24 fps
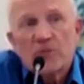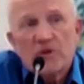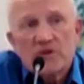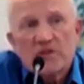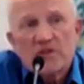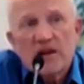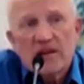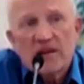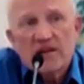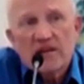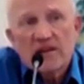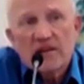
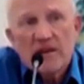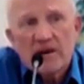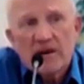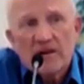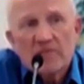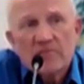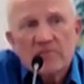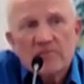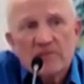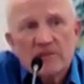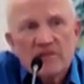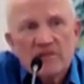protecting
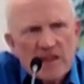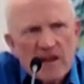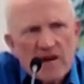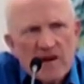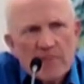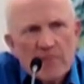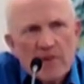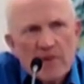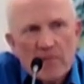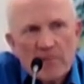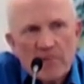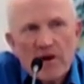there. Is that
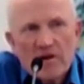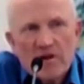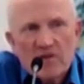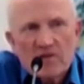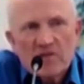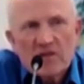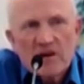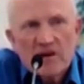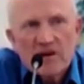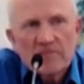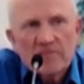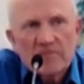a pump
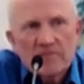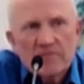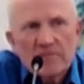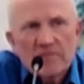house there?